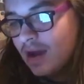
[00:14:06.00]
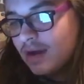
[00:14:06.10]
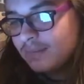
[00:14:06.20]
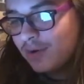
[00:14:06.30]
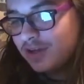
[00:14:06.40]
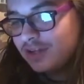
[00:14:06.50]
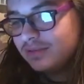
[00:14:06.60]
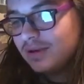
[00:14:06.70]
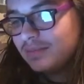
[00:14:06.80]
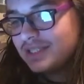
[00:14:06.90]
Mark
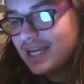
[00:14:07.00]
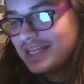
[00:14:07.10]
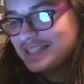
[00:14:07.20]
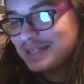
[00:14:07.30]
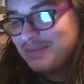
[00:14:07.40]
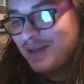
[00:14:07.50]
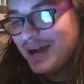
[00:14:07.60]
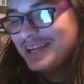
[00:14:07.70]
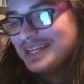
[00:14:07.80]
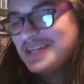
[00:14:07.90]
lubed up his hands and
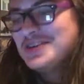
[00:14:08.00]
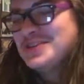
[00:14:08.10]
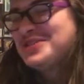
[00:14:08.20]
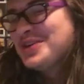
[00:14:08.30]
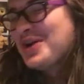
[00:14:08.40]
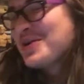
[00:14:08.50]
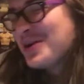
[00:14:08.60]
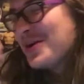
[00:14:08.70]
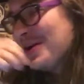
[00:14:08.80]
applied it to his stone hard